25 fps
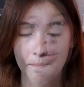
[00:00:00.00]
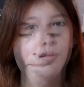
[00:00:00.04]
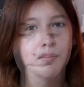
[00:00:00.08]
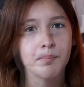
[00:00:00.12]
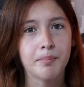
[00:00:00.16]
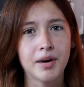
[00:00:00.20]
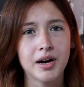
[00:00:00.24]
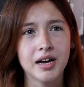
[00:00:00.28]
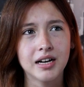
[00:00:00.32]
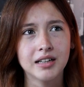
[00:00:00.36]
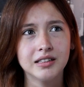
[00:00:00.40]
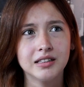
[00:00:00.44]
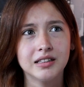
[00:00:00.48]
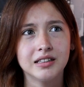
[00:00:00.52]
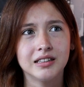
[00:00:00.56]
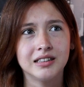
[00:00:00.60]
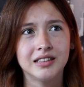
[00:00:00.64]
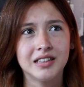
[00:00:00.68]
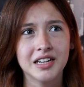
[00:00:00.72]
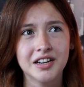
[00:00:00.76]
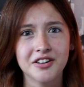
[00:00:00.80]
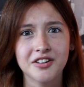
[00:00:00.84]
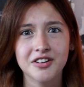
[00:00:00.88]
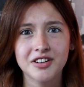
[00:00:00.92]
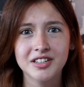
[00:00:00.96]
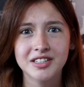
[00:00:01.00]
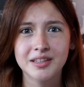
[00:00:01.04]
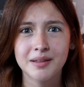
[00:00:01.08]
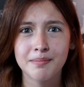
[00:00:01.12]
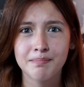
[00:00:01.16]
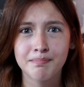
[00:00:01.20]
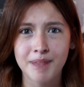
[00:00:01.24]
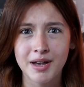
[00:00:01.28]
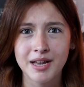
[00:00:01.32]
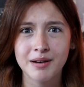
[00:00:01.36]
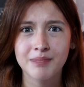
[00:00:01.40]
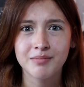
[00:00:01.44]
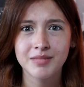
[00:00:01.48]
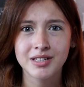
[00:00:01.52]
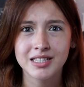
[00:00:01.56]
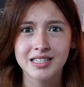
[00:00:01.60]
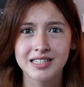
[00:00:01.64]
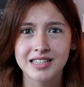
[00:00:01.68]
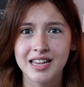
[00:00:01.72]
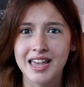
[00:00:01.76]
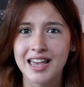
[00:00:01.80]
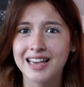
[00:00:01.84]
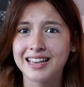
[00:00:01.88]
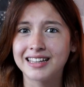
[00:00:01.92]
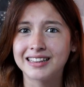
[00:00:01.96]
But there is a bad
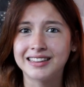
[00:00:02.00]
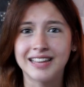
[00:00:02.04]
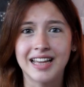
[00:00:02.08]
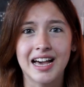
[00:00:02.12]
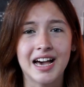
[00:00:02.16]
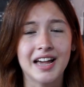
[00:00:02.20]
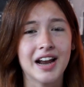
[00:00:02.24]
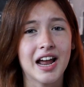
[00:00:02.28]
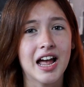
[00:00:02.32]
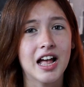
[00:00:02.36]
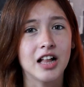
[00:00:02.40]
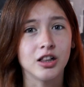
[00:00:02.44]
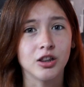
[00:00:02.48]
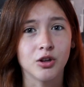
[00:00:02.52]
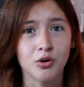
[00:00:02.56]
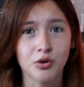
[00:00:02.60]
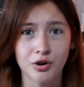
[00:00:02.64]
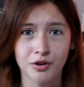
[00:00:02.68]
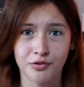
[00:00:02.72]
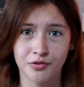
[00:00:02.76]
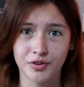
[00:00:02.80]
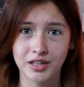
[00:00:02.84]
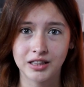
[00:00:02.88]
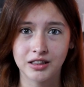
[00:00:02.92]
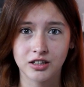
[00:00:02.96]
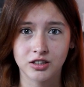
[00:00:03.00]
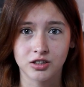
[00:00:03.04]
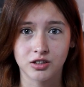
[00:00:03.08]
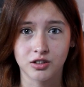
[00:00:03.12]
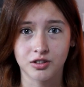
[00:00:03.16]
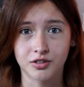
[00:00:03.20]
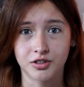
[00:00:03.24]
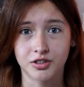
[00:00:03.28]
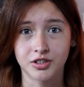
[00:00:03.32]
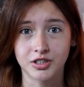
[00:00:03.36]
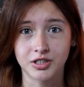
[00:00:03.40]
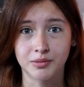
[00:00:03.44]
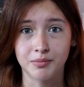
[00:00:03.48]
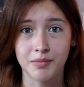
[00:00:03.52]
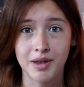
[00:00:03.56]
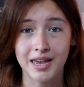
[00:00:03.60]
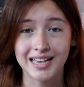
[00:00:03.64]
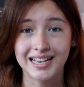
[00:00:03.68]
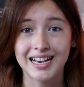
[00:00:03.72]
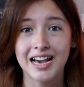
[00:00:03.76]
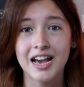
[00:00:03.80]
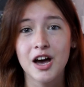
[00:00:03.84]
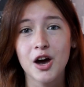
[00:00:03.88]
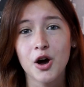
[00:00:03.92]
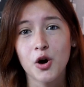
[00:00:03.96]
mistake that a lot of English learners
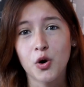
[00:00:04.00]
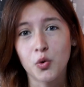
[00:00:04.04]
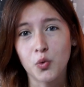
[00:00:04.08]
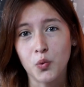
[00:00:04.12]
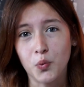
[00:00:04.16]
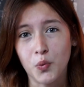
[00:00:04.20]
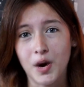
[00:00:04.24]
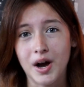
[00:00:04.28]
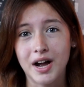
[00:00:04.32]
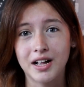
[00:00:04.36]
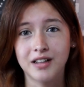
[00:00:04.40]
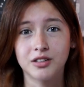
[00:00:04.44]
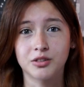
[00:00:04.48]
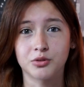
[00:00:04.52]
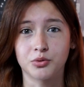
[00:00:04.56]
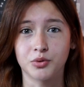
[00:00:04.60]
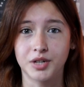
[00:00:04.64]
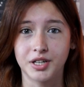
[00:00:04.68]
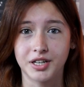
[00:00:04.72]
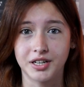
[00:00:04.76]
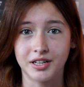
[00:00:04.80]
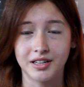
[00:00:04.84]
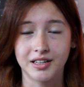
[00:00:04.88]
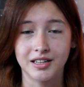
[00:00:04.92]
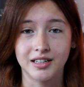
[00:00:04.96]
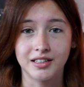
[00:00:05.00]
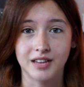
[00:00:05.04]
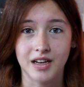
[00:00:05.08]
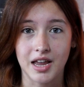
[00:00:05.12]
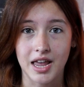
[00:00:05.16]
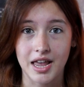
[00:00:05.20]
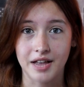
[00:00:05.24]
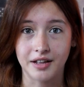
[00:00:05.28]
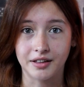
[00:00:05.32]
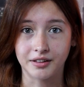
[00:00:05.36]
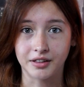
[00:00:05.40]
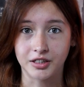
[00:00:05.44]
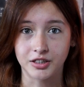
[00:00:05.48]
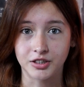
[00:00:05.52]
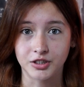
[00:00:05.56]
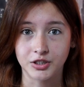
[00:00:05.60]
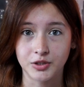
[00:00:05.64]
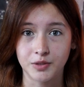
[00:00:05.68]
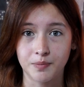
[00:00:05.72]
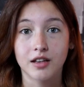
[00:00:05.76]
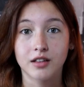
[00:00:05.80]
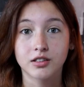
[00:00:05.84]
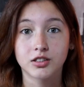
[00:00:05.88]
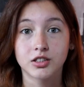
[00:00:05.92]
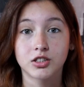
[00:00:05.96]
make while reading in English.
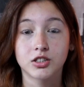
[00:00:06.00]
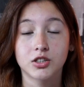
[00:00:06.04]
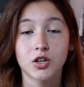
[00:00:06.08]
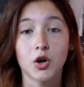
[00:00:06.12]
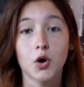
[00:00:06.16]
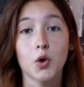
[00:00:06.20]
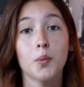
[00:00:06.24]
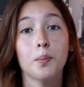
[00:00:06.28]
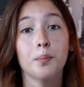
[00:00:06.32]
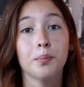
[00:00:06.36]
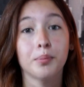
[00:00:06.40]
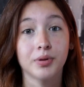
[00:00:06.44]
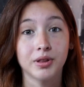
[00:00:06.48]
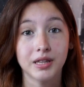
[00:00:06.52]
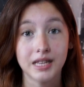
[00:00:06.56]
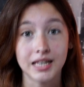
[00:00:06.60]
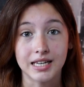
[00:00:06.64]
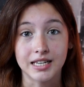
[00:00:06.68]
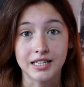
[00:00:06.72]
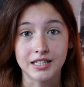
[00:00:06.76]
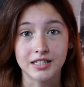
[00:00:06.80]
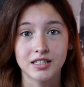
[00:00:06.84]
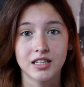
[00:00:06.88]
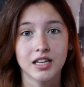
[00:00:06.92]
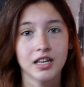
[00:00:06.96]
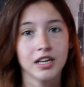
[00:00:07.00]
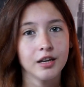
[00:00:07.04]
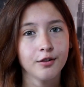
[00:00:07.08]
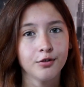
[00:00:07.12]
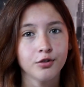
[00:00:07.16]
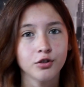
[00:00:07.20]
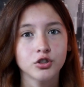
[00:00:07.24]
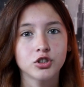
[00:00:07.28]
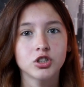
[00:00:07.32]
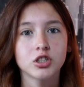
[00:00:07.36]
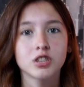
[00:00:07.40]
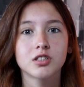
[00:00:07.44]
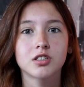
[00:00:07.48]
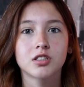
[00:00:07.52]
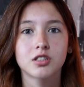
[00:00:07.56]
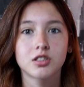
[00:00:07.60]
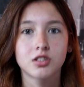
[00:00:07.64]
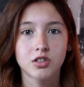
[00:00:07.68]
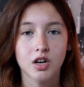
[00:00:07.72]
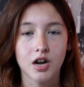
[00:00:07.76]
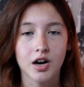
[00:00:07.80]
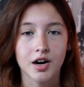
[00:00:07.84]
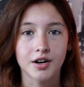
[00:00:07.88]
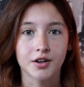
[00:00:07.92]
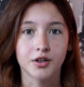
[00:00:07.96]
So please, if you just
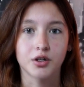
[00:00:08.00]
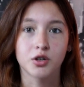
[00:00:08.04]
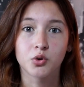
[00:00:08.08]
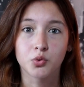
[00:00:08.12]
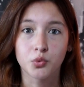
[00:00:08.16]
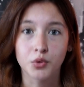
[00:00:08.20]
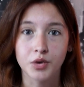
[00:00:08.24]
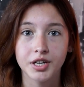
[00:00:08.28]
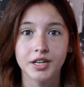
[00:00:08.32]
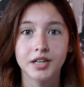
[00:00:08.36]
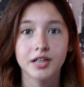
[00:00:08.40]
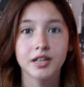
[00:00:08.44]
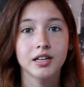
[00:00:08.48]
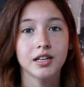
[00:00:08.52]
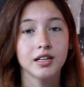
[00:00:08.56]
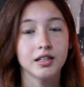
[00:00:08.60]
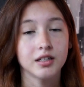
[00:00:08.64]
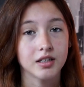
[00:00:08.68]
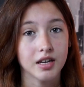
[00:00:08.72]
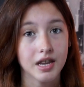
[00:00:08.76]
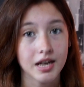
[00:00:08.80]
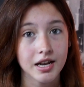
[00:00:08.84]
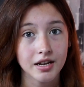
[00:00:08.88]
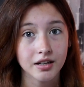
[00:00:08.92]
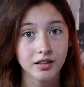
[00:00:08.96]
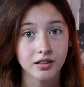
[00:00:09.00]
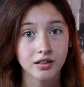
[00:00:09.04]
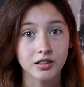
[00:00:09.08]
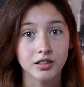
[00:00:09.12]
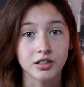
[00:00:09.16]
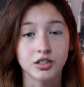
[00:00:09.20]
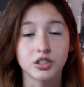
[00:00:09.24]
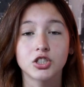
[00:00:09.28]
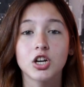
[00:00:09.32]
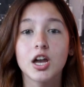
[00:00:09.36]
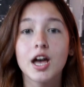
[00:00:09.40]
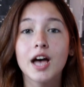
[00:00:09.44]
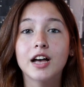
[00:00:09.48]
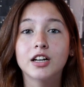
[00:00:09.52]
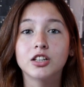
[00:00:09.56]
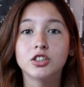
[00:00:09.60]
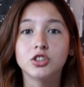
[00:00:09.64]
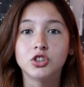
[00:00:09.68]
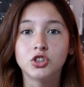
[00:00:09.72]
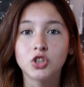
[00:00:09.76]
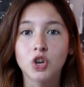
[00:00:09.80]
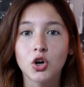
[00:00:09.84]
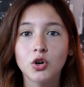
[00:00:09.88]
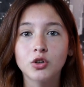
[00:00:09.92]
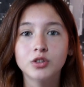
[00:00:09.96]
start reading in English,
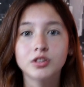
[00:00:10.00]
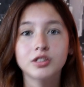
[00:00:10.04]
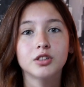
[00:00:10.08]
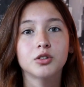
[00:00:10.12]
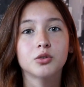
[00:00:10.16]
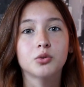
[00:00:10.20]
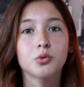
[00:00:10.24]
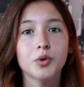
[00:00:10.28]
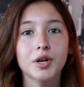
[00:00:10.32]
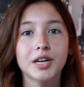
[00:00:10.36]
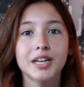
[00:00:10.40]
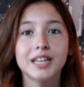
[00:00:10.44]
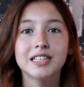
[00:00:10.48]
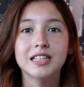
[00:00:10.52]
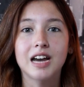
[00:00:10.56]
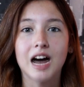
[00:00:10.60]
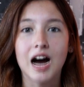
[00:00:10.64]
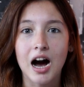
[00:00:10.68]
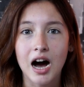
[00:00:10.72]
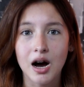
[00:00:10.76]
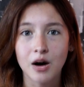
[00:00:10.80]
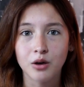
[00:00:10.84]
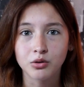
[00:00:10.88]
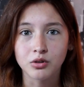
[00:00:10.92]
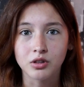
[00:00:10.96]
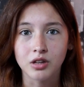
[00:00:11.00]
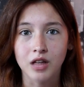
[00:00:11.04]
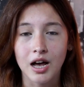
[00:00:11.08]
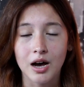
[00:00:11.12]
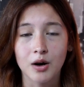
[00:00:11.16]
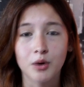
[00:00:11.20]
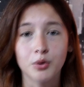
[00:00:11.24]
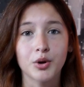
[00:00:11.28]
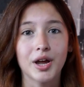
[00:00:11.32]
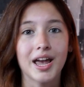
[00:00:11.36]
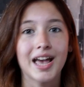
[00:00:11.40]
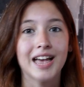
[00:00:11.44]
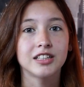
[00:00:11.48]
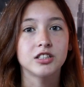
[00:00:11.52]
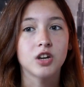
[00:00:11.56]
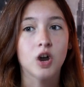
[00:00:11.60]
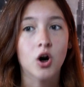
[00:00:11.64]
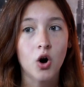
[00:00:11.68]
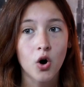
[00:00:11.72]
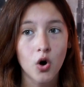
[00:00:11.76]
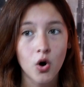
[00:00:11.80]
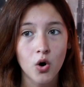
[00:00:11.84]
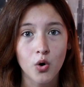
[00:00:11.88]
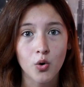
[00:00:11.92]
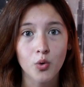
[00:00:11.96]
don't read out loud at
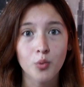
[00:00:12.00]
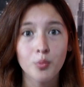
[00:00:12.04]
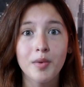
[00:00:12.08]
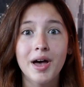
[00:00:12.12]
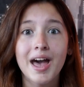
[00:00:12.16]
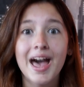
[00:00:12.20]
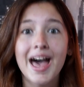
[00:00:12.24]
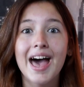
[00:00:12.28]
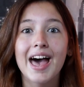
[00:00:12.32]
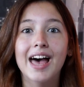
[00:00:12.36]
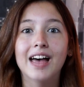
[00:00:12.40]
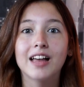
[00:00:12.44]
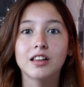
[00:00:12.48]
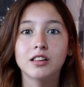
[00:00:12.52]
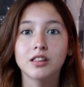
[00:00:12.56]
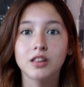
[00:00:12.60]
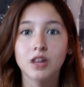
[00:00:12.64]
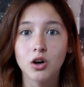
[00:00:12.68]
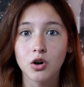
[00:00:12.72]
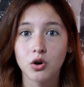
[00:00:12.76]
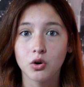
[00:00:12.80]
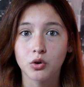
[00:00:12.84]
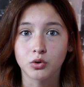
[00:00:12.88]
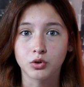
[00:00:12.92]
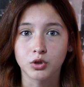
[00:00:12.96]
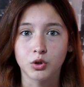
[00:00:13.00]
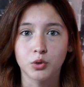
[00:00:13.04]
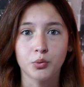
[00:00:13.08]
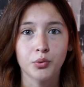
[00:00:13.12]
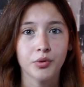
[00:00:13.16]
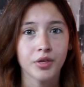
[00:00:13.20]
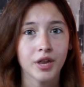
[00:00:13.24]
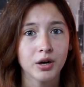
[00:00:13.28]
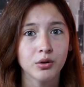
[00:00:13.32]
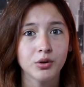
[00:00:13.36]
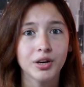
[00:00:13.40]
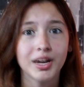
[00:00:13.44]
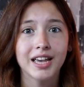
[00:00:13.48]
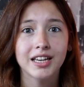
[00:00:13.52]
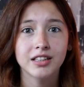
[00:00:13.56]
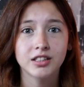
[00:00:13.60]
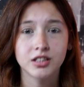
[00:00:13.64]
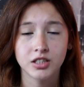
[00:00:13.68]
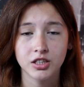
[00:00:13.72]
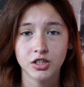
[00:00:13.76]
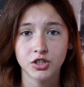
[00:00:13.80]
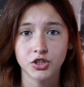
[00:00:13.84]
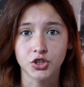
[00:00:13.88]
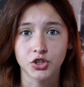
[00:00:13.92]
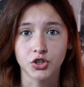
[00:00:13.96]
home alone without a
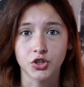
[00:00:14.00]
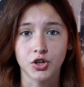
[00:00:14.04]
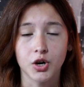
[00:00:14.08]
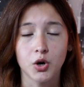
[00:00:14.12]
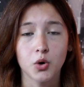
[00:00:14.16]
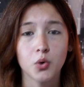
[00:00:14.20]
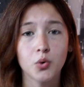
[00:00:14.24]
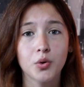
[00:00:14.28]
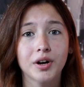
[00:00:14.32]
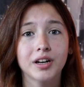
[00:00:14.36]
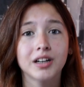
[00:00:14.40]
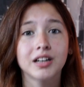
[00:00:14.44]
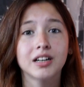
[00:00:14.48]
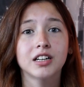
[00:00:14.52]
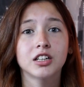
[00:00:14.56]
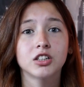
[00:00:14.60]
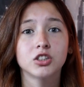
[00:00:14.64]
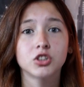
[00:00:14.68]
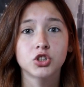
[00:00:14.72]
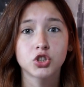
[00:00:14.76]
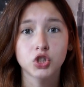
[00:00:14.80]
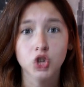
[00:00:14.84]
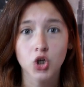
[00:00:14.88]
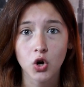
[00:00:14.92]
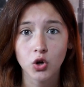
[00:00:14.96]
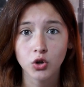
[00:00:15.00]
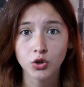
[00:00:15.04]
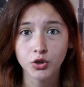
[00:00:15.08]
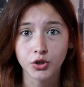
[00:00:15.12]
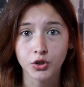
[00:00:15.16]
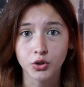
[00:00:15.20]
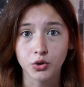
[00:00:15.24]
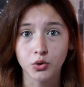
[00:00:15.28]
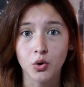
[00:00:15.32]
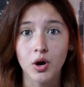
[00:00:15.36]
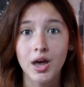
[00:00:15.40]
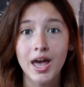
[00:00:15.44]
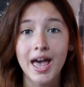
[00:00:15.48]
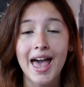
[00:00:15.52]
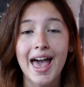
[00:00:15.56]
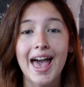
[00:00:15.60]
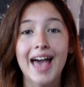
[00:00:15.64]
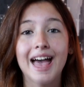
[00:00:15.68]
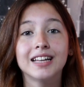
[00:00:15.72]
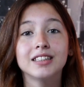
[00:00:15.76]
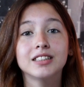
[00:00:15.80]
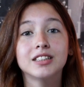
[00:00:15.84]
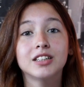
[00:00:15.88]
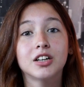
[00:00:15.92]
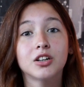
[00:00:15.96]
teacher who can control you
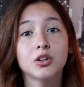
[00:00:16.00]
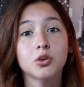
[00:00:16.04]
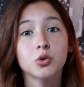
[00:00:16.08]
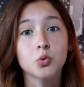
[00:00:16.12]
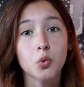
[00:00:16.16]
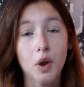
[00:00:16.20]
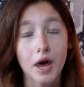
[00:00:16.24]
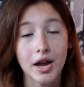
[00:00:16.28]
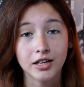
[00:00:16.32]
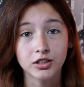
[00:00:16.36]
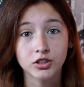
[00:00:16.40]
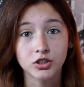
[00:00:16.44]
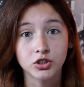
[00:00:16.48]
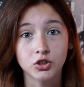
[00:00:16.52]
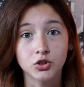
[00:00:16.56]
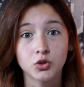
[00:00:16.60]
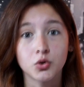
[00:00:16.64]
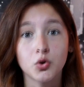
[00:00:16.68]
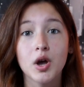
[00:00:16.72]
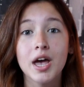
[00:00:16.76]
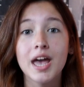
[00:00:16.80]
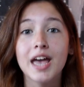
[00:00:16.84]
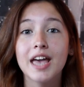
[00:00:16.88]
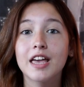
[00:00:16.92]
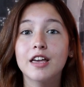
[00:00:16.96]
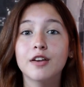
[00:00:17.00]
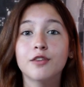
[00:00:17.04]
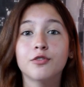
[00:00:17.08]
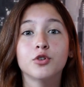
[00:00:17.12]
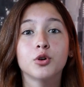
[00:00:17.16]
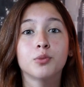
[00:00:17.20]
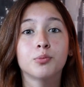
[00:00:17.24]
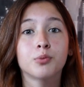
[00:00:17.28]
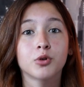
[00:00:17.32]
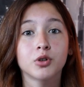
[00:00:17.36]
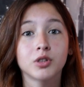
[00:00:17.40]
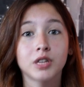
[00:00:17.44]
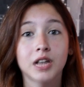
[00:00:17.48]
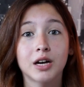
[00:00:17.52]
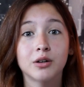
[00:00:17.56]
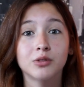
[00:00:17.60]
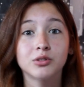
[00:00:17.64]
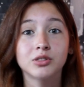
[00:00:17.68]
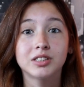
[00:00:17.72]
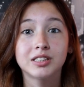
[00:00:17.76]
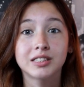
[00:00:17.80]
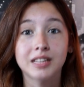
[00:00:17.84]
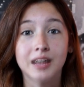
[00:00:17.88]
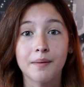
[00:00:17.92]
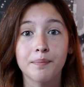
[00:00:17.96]
and correct you if you
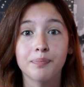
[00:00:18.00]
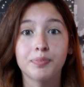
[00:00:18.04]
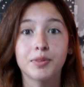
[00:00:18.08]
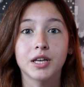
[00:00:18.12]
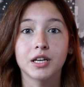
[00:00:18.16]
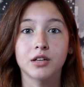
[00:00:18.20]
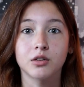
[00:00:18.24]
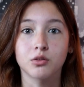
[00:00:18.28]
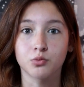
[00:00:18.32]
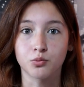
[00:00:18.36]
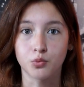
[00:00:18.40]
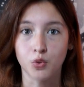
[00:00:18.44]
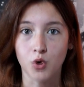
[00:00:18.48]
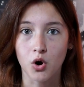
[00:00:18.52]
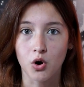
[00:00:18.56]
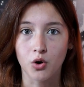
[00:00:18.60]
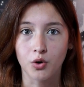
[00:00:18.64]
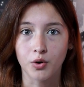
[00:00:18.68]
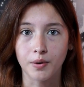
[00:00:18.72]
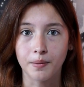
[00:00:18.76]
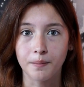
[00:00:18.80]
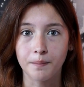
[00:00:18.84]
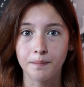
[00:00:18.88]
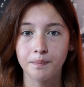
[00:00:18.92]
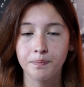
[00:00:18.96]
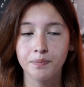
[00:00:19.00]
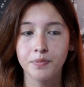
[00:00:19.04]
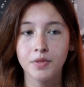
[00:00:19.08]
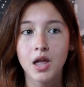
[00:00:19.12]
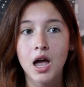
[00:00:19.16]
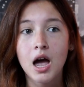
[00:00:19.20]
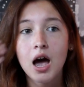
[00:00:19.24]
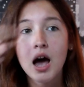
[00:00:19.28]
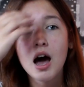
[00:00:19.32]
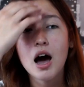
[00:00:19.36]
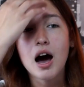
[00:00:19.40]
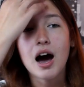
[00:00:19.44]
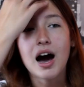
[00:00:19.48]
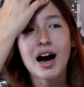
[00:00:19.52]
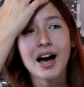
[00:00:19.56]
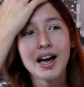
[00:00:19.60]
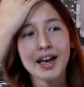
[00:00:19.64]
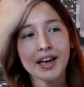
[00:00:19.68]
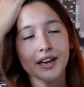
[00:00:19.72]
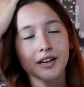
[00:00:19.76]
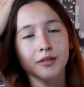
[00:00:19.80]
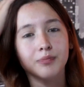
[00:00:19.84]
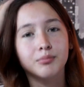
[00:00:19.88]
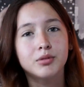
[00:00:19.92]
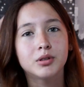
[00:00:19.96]
pronounce something wrong. I
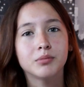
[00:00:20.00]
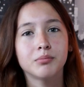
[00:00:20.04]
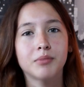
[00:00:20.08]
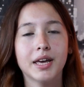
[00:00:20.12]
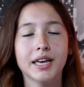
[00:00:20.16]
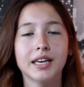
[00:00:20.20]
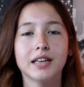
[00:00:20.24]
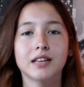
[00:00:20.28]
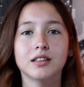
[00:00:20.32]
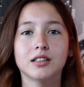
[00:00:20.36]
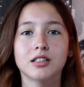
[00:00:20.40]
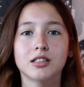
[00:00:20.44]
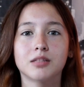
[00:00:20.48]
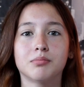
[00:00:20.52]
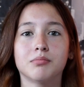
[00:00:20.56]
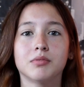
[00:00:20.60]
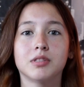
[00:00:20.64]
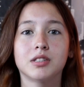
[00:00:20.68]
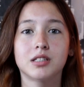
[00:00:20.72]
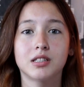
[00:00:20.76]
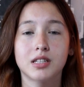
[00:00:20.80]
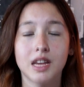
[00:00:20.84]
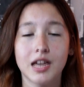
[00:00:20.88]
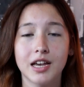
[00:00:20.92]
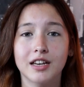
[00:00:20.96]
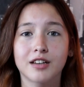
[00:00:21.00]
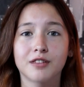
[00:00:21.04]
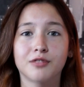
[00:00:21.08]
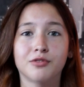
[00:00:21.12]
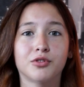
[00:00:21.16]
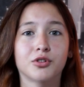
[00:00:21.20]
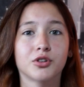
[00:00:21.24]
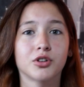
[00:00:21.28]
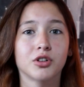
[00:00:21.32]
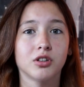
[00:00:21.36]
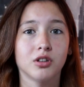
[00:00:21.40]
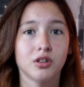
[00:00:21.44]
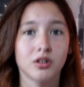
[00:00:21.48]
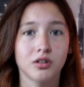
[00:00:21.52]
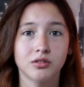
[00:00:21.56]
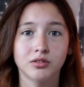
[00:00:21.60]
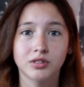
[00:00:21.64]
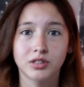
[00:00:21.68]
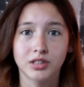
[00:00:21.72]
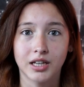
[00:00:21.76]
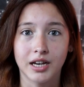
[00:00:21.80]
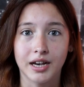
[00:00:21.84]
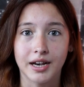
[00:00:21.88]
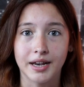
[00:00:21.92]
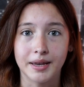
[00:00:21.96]
had been making this mistake for a long
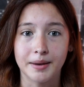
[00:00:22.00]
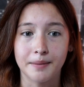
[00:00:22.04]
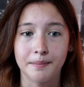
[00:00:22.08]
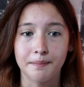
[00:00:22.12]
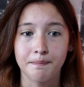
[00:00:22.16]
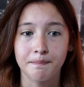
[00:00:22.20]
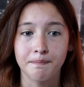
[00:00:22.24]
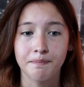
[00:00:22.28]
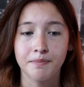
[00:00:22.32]
time.